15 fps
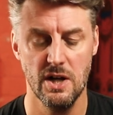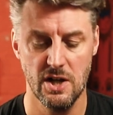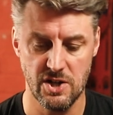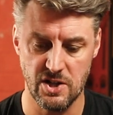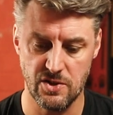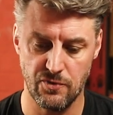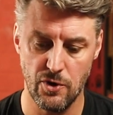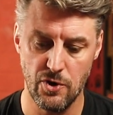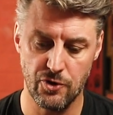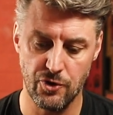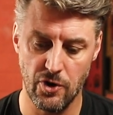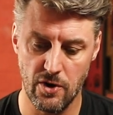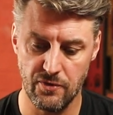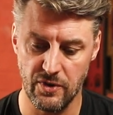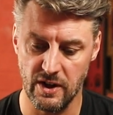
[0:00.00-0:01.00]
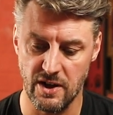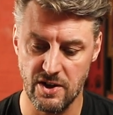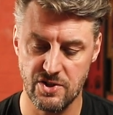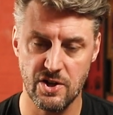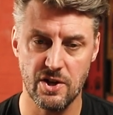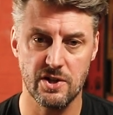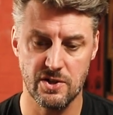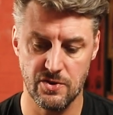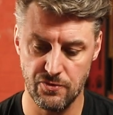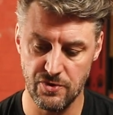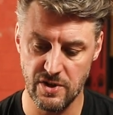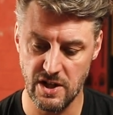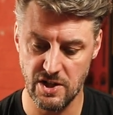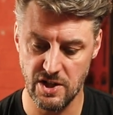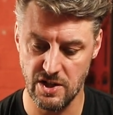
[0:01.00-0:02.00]
She's photographing like circus
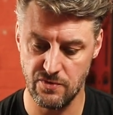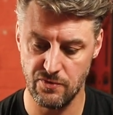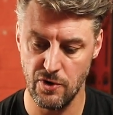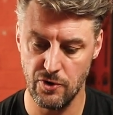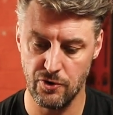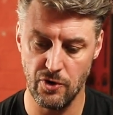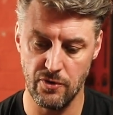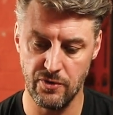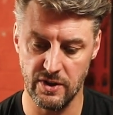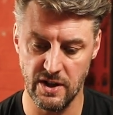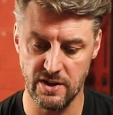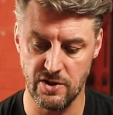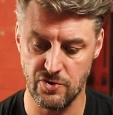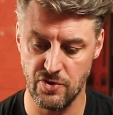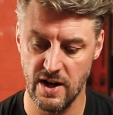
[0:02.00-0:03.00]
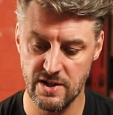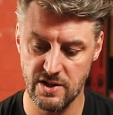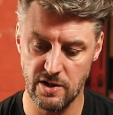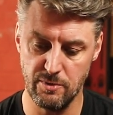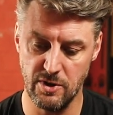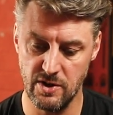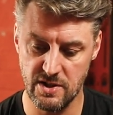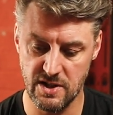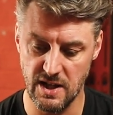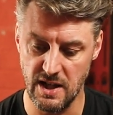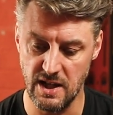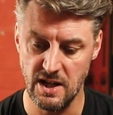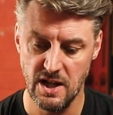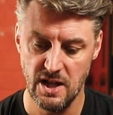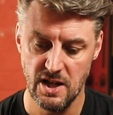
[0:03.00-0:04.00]
freaks, she's photographing like the trans
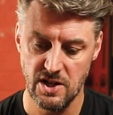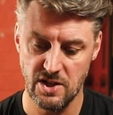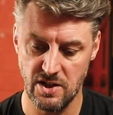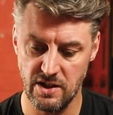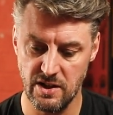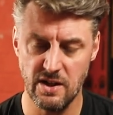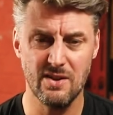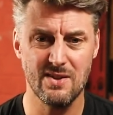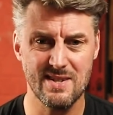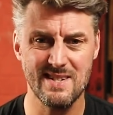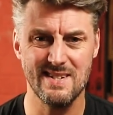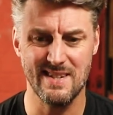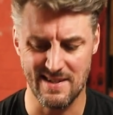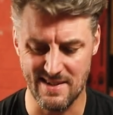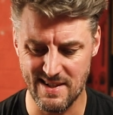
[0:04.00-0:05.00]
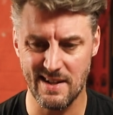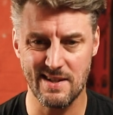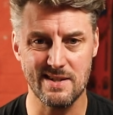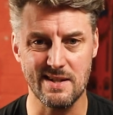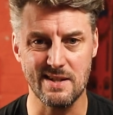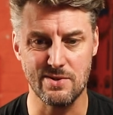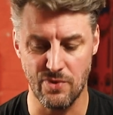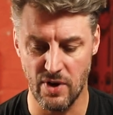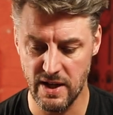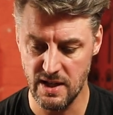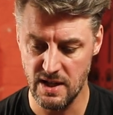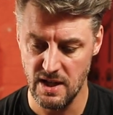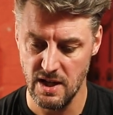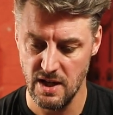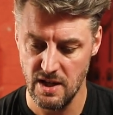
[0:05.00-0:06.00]
community, and you know, this is in the 60s, right?